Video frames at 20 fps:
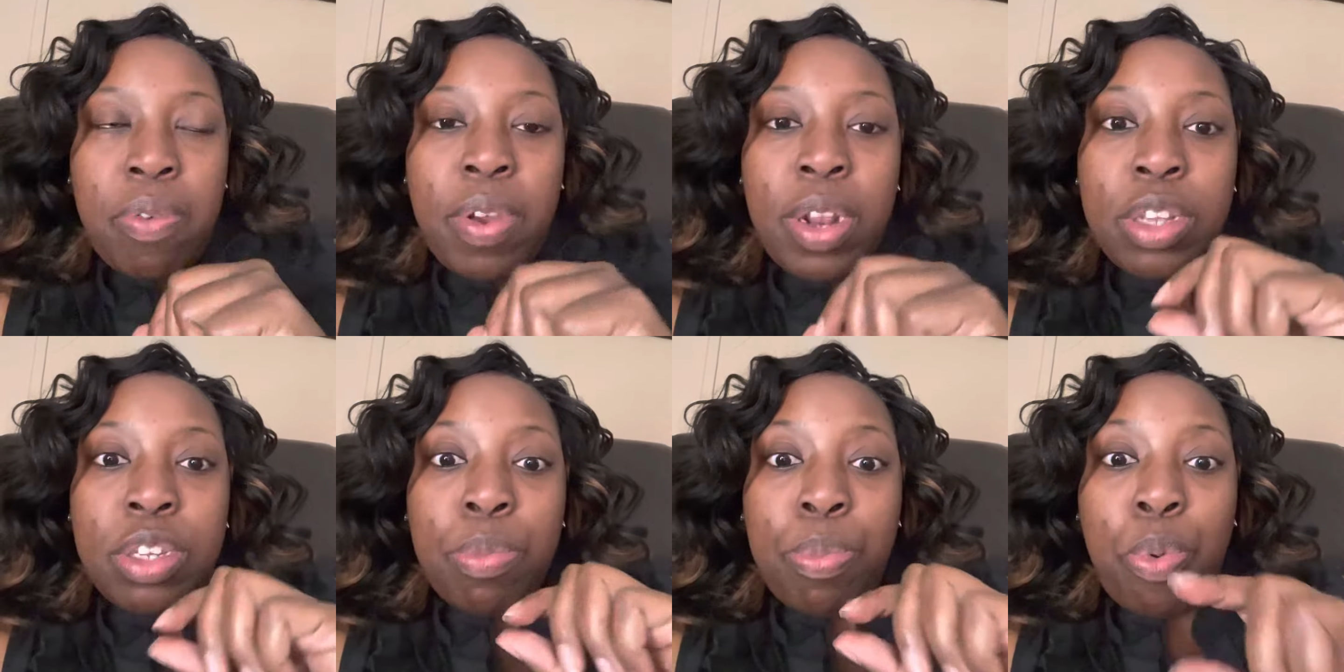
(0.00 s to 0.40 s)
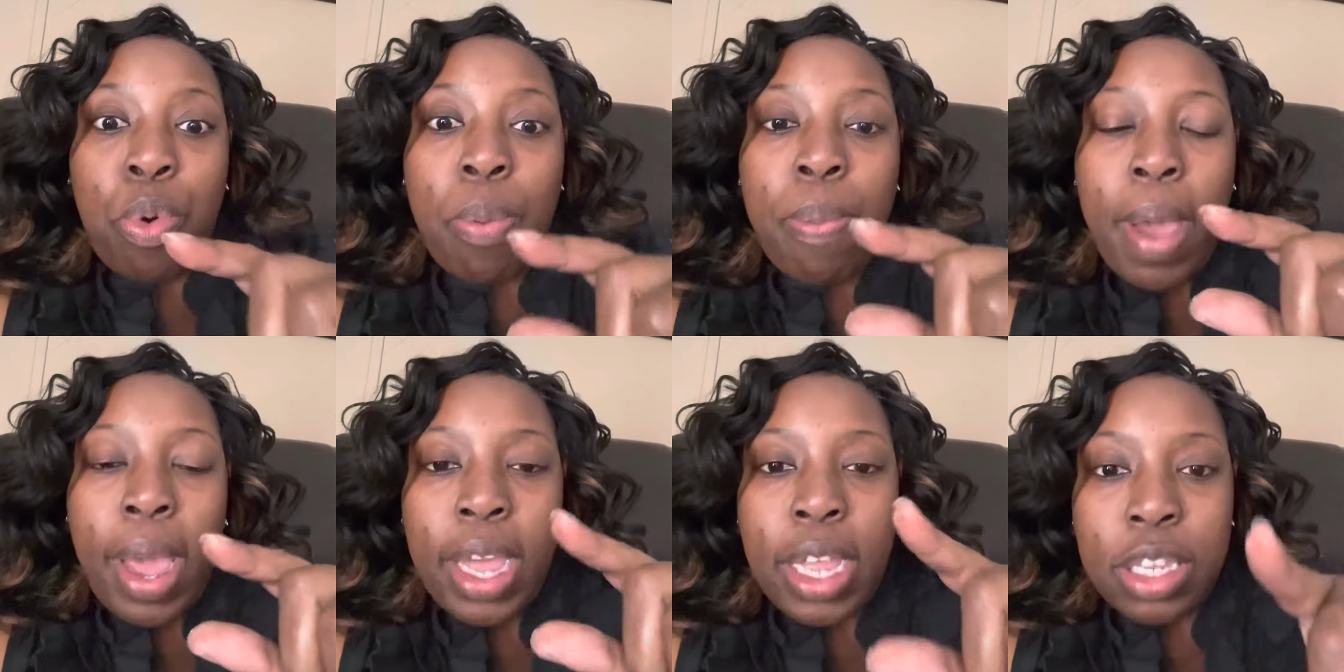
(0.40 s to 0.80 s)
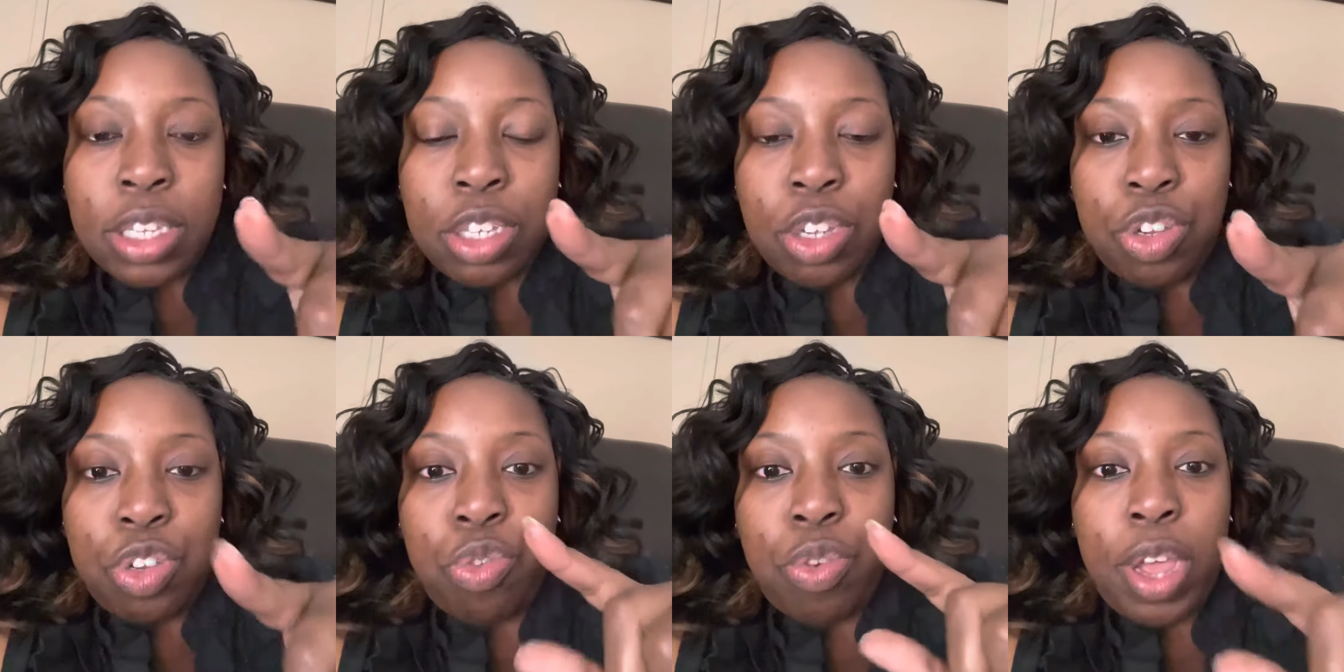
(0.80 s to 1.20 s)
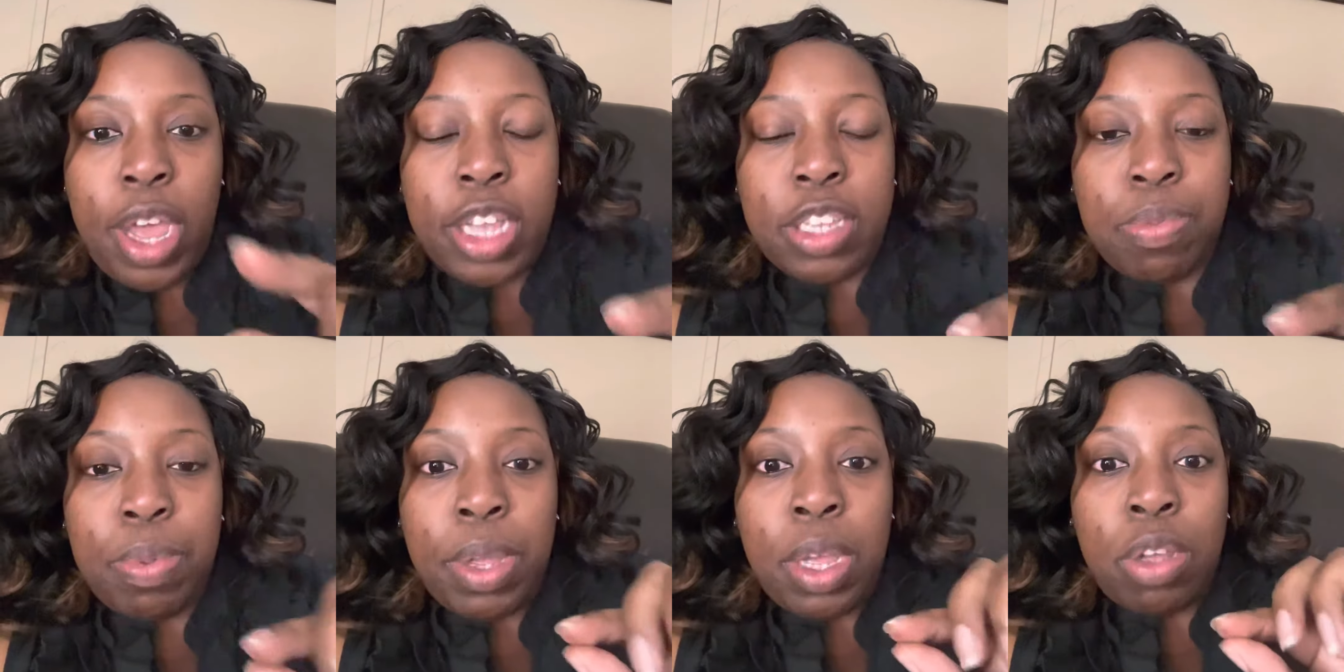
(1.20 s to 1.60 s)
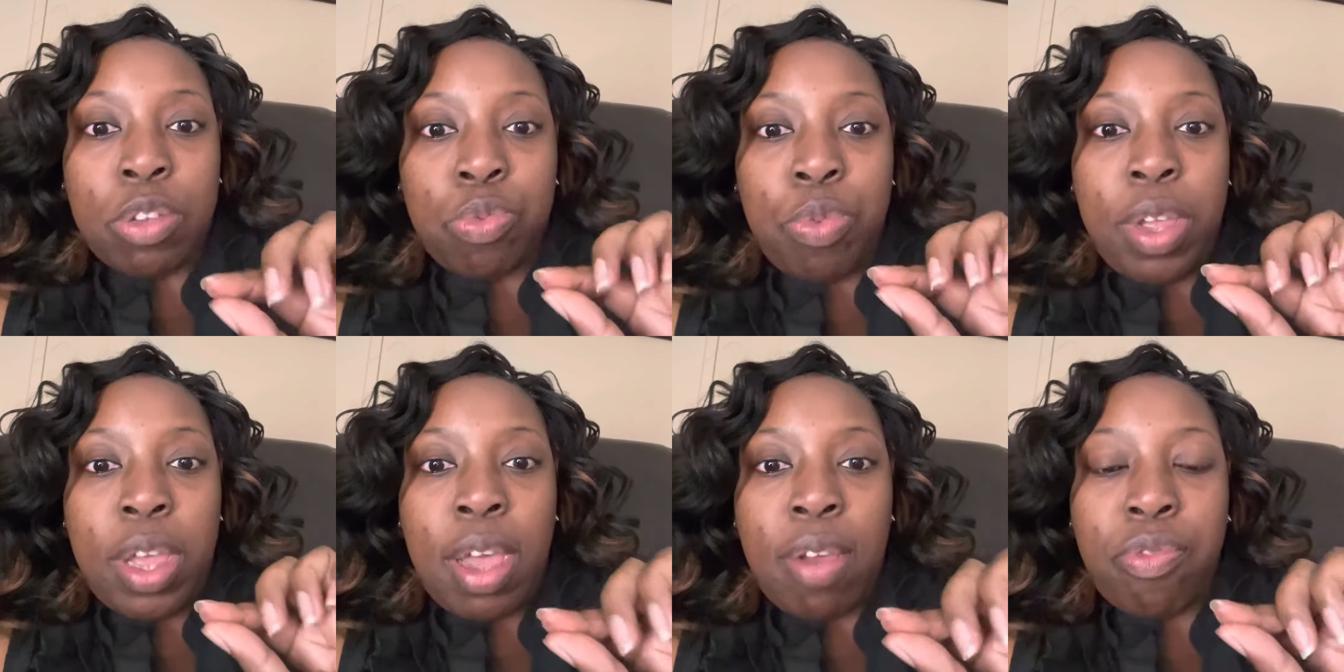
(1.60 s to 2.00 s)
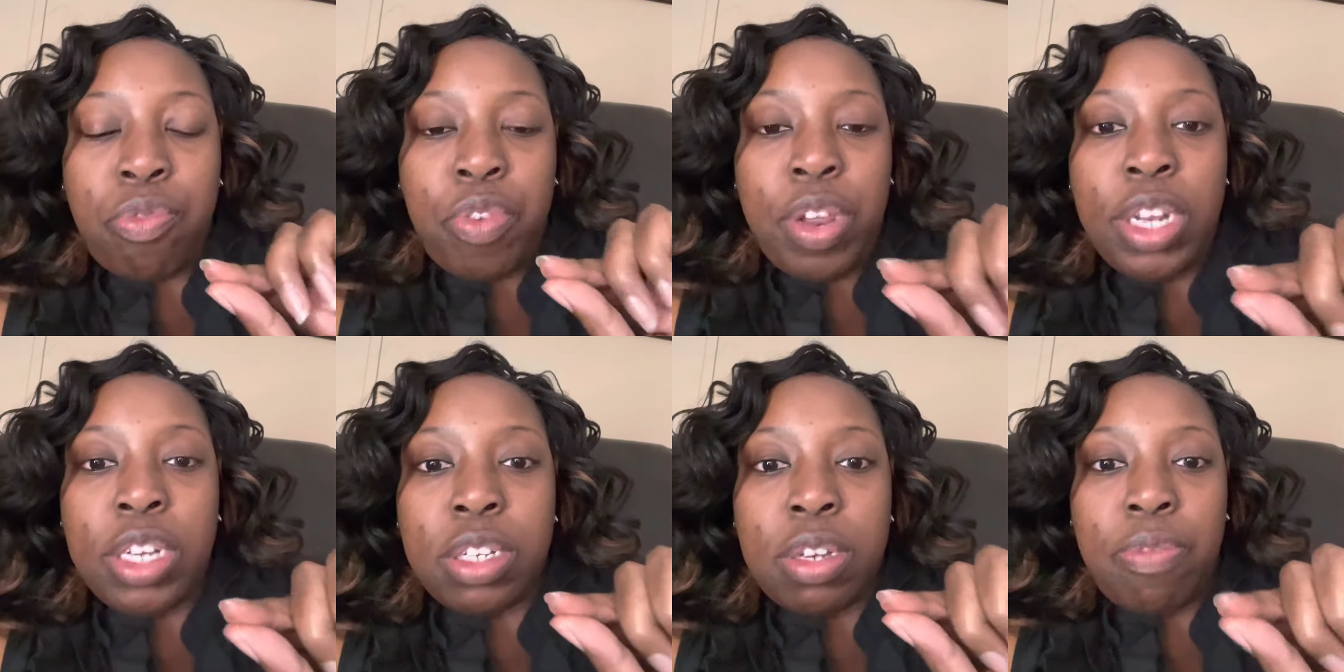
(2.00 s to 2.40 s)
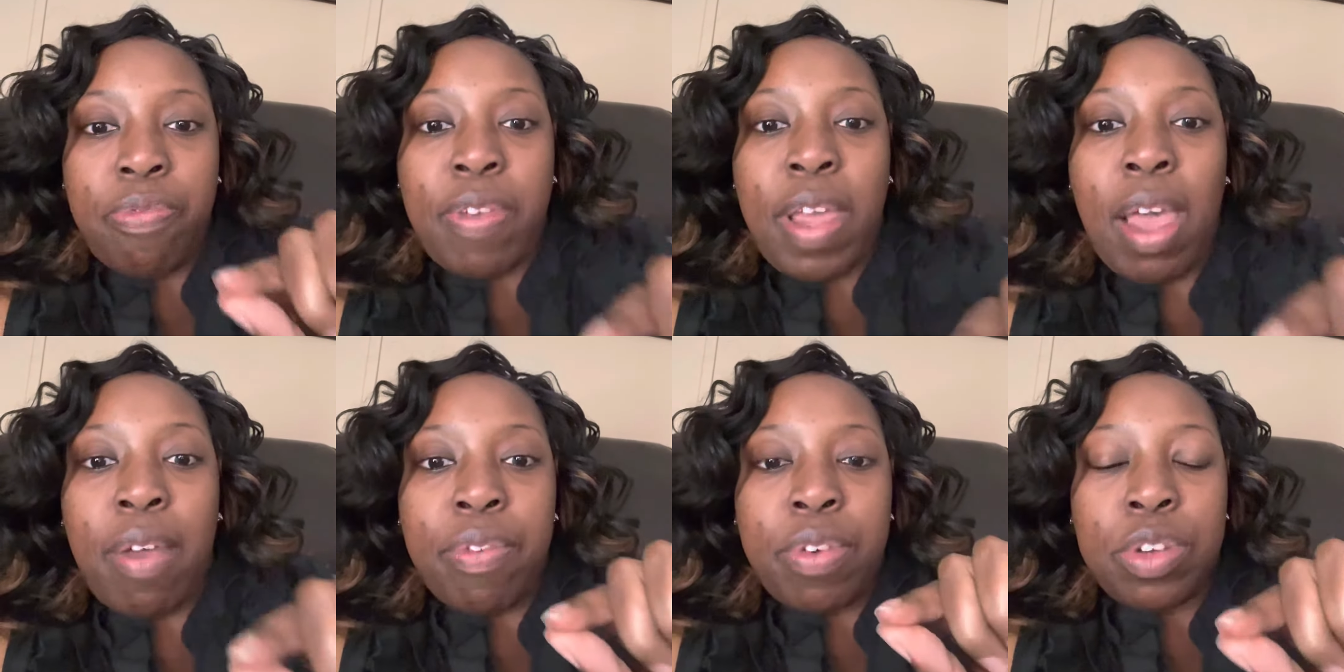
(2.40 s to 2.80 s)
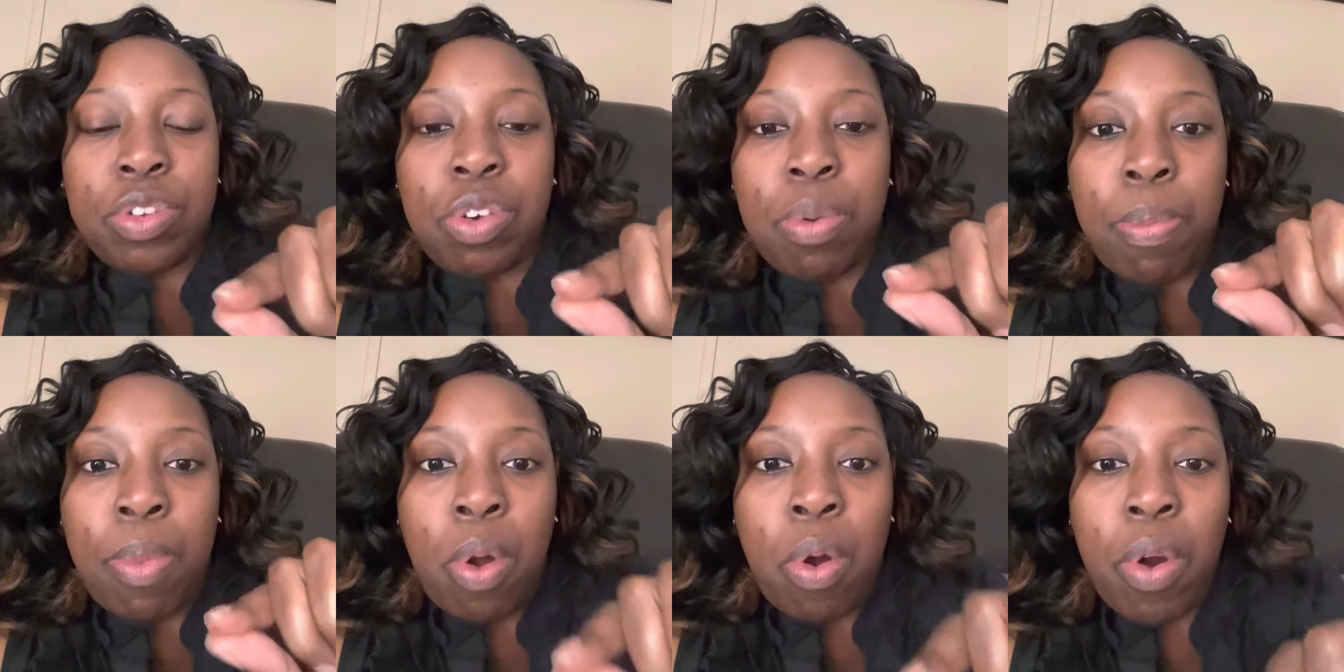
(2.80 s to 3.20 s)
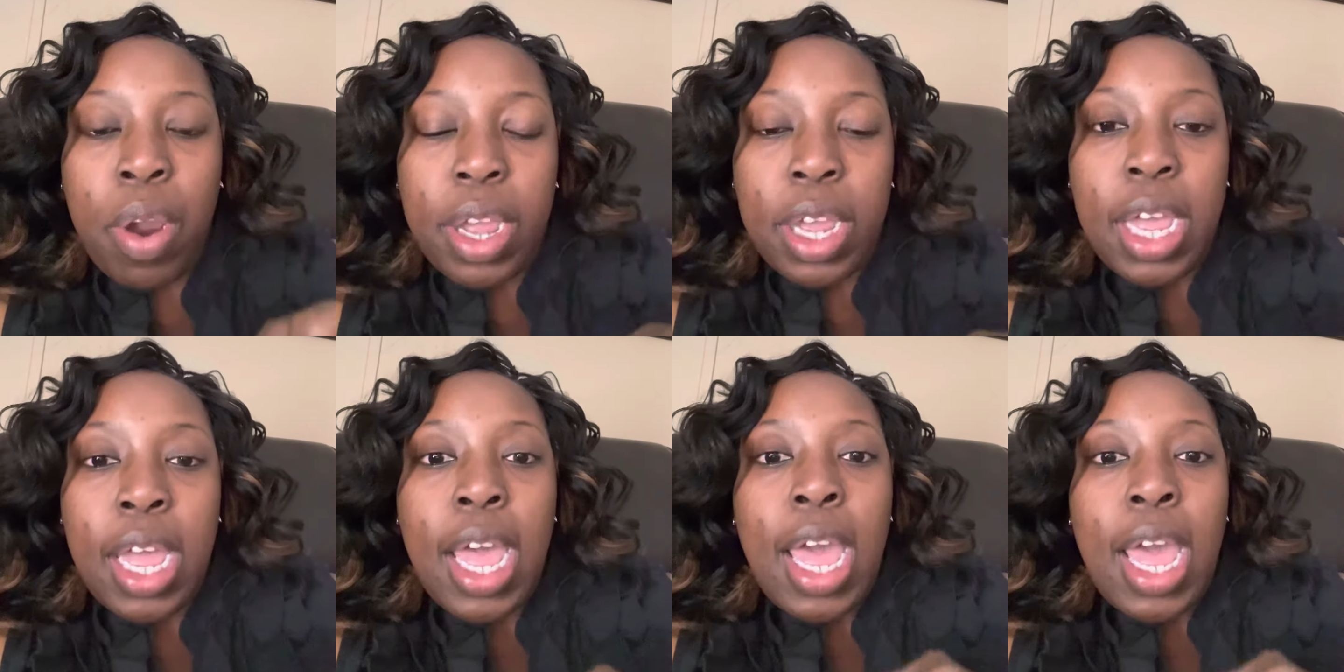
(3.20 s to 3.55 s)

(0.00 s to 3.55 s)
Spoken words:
ready to pour back into you guys because we have reached the 500 mark